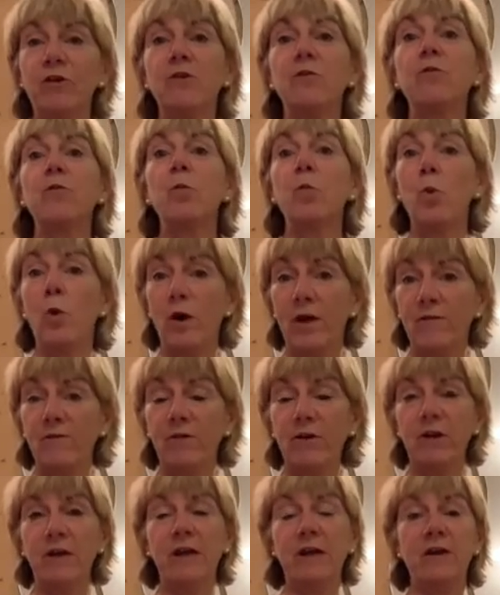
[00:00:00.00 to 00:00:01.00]
of whatever
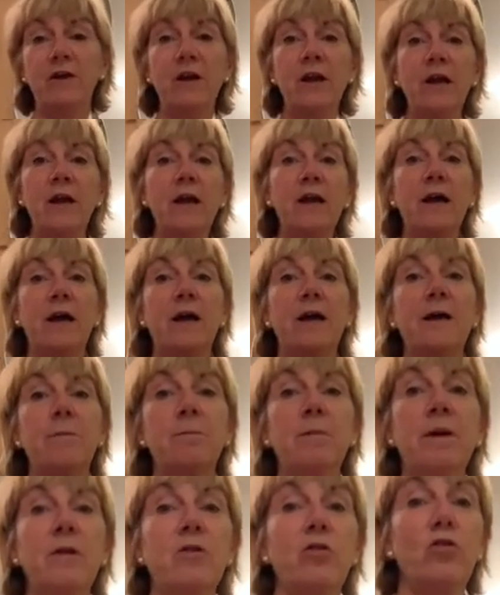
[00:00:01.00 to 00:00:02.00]
here.
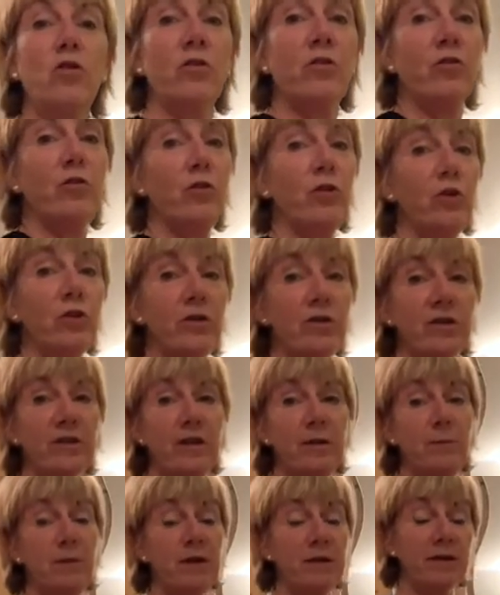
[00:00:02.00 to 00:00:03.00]
It's just so you can
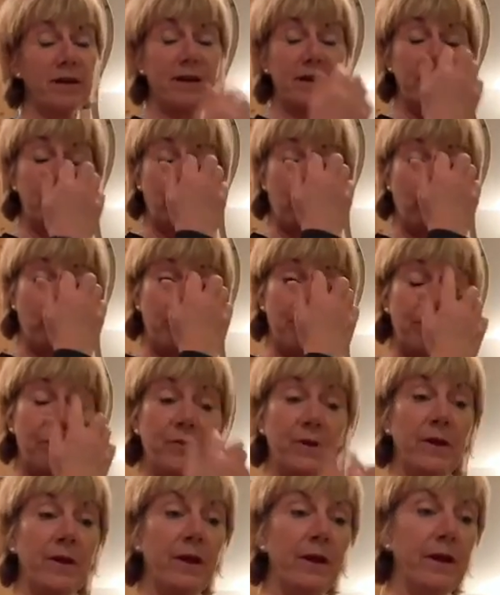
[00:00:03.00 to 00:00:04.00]
see me side
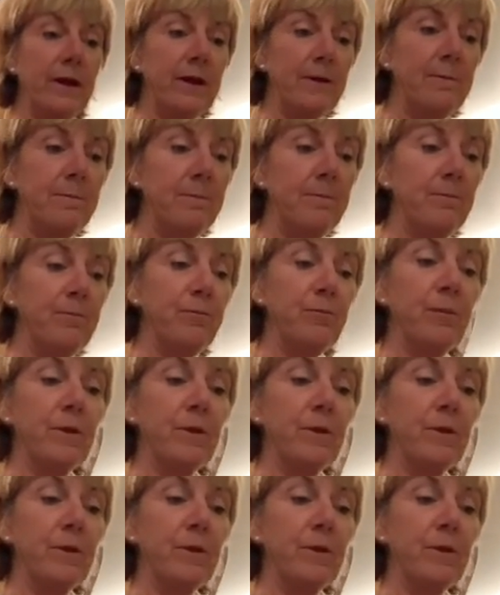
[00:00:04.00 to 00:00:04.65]
on.